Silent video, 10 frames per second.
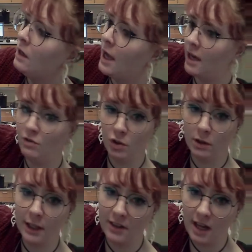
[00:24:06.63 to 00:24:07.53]
And if you
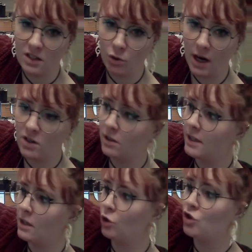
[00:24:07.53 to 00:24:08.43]
click that direct
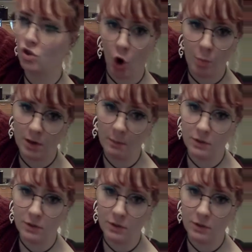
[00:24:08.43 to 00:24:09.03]
link, it'll just open up